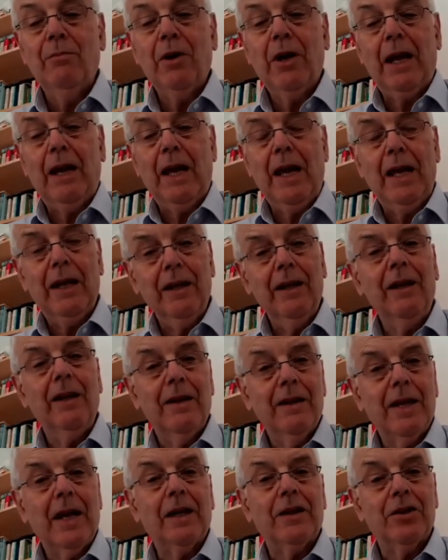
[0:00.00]
But
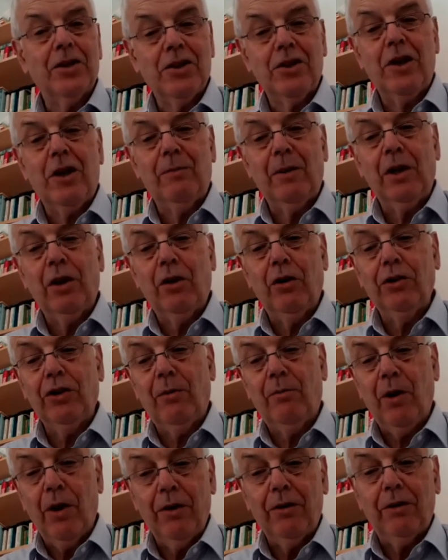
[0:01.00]
in that Sermon on
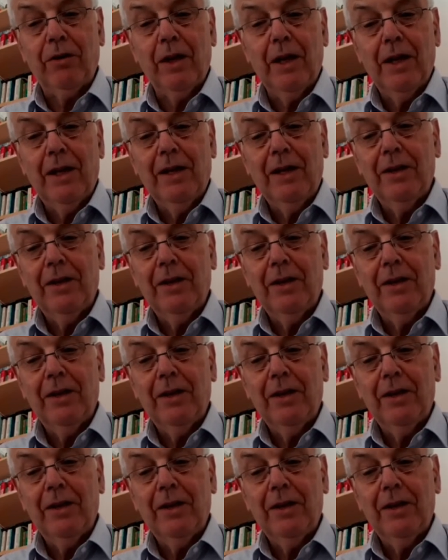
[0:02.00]
the Mount,